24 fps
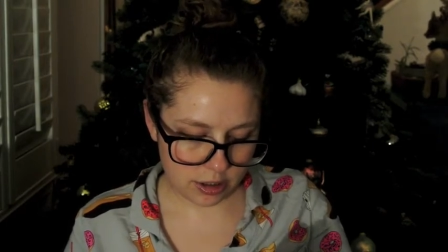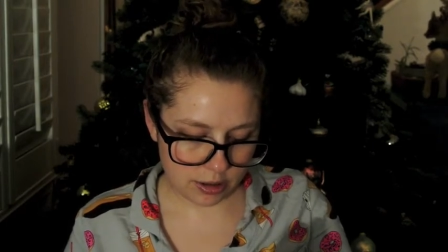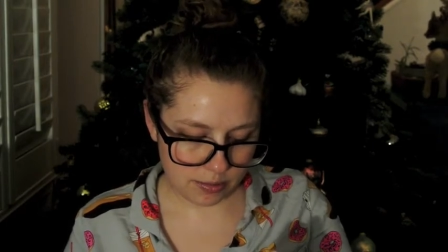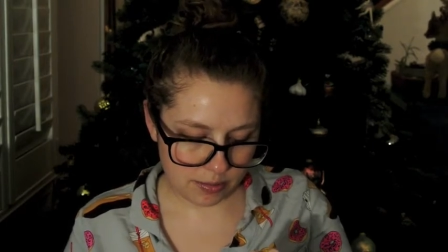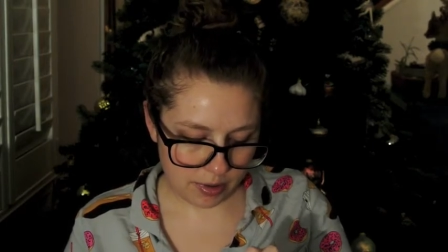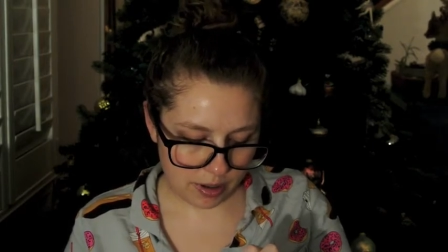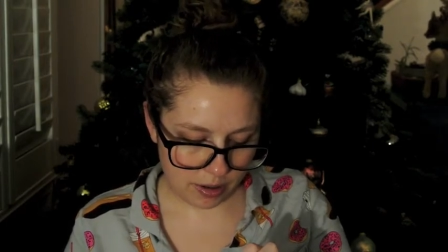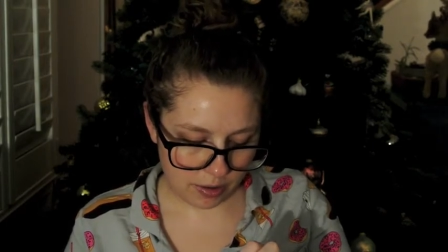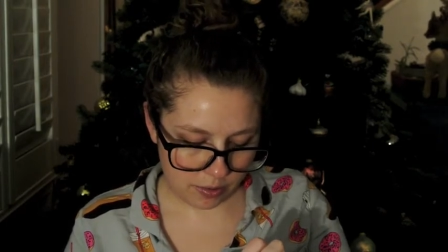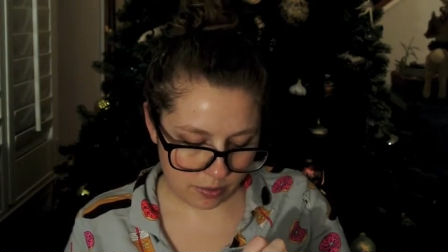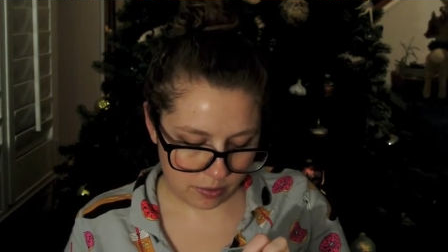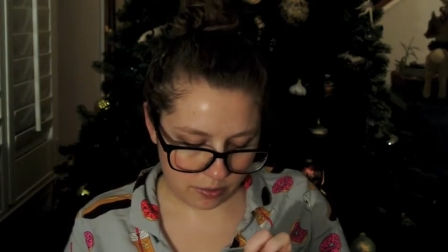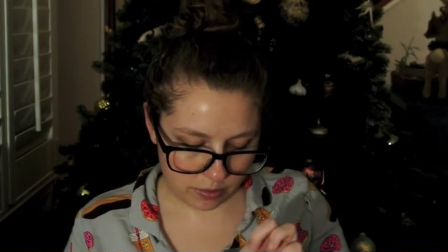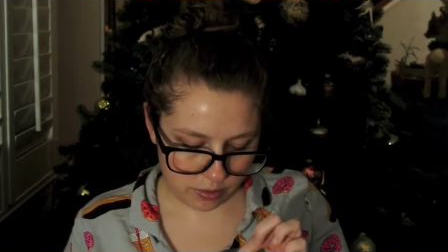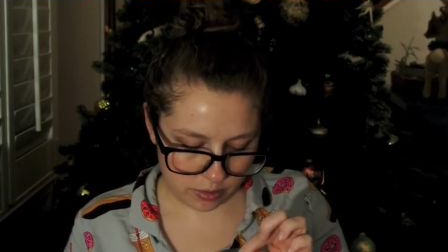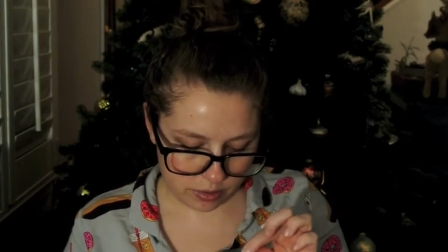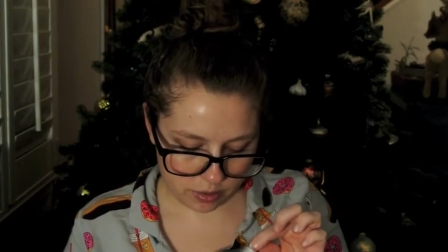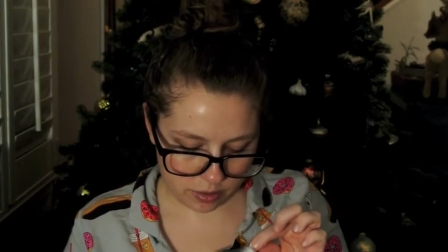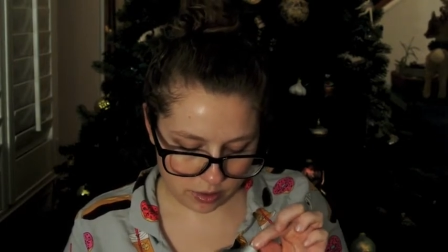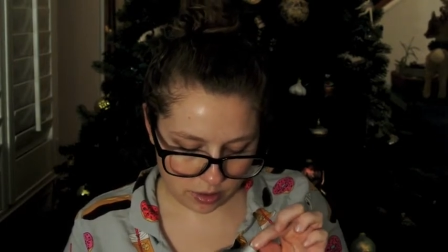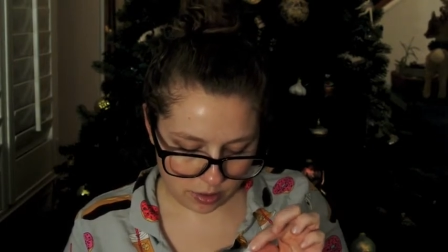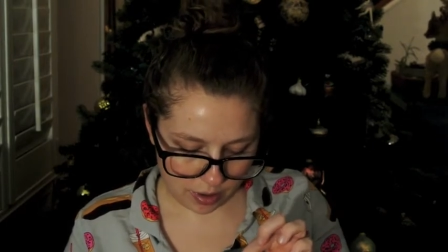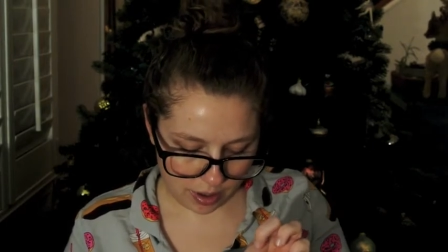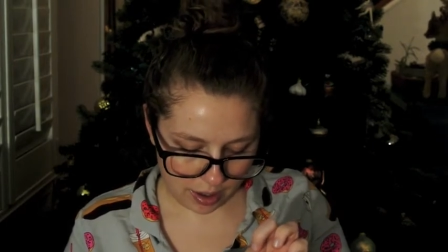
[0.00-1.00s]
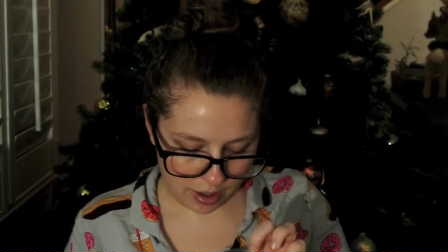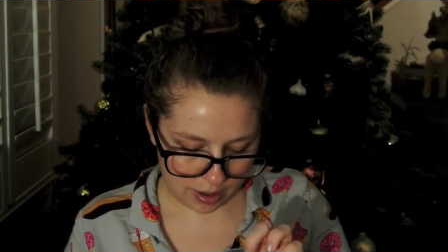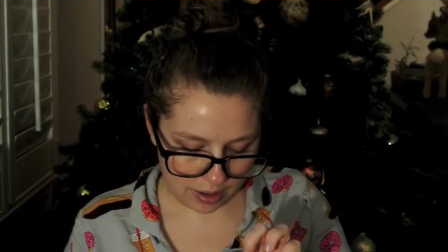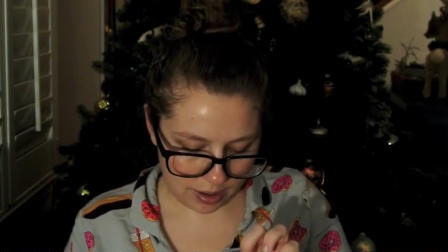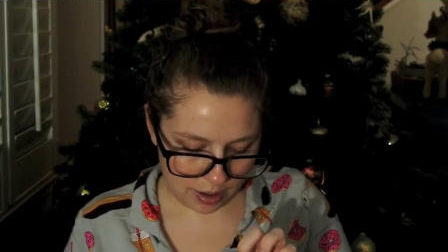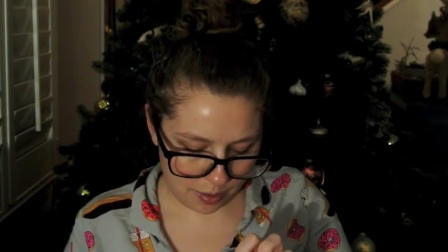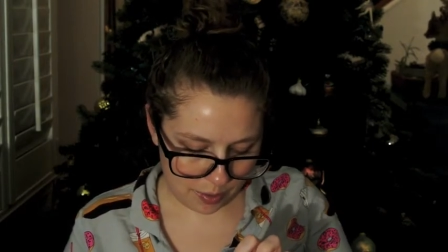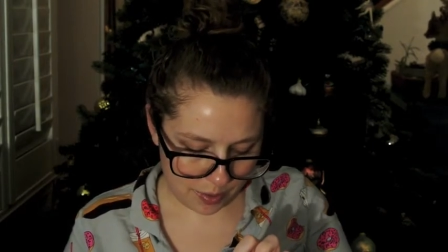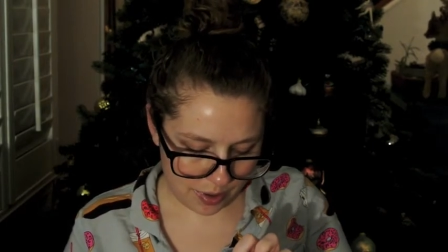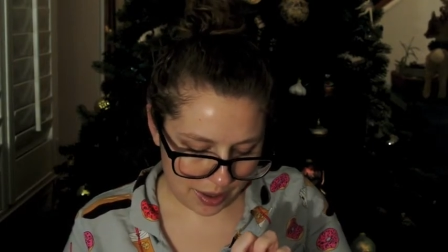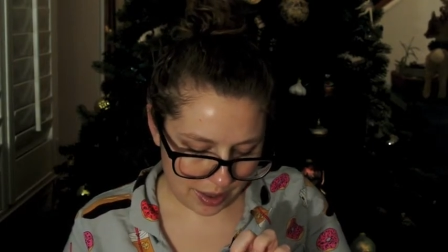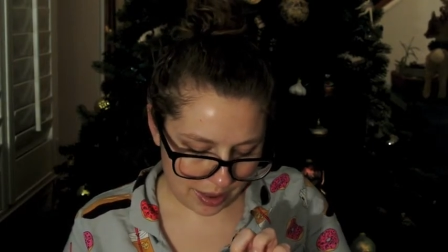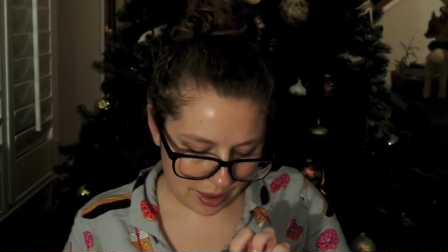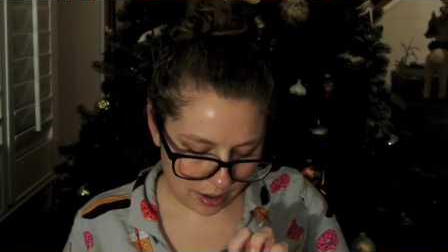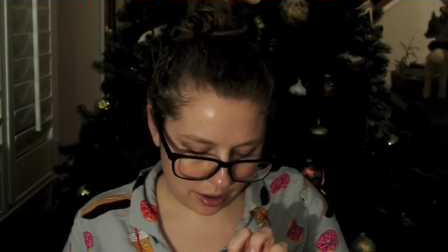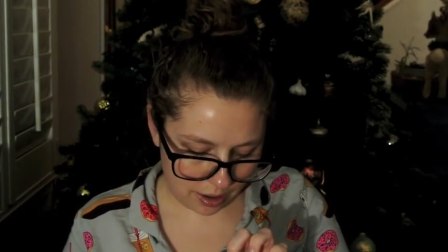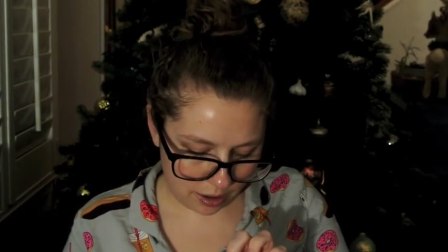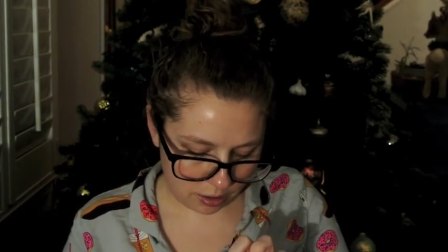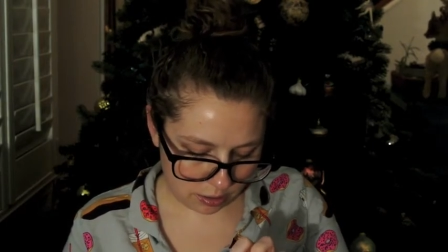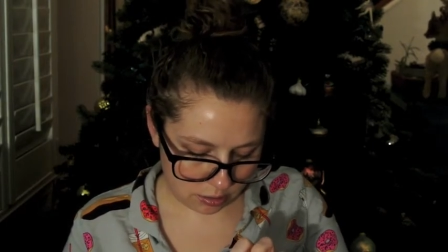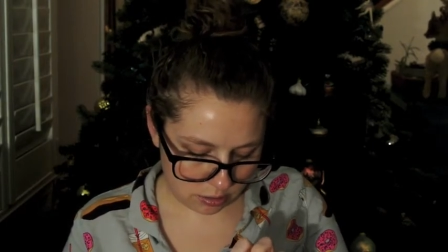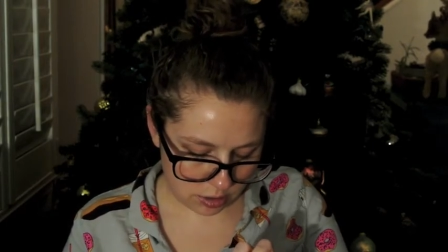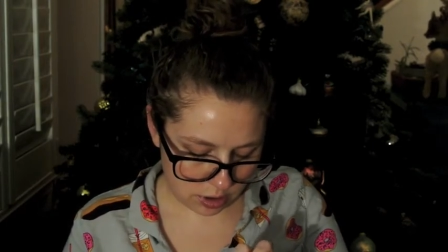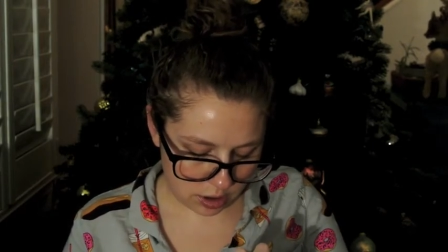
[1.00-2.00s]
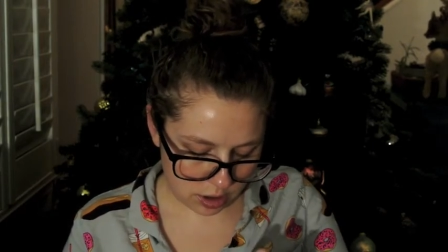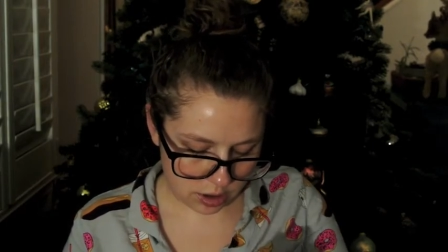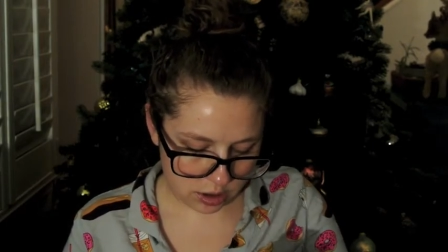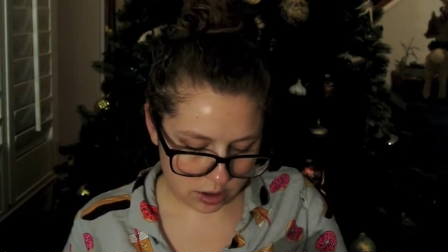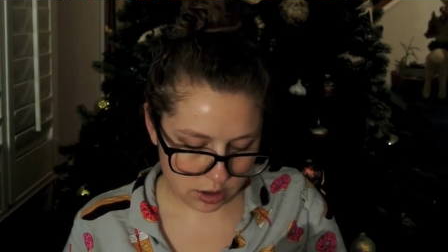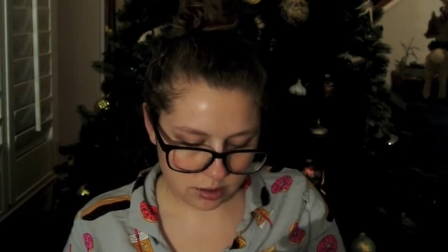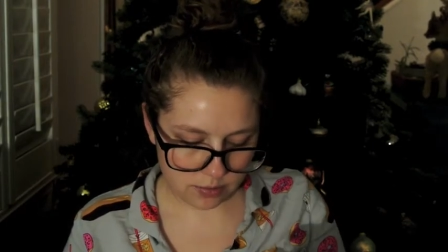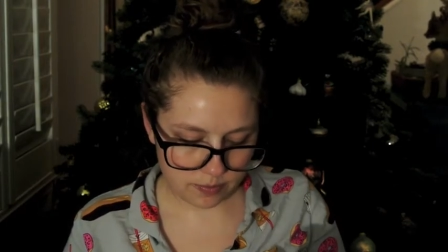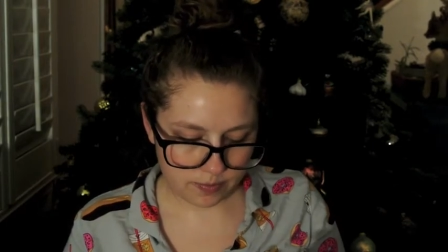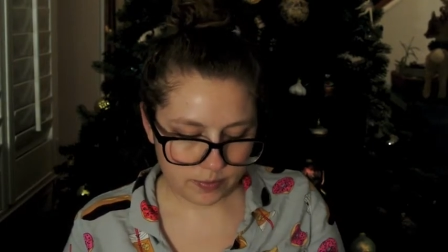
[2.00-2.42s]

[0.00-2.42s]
about, okay, go in there, jeez,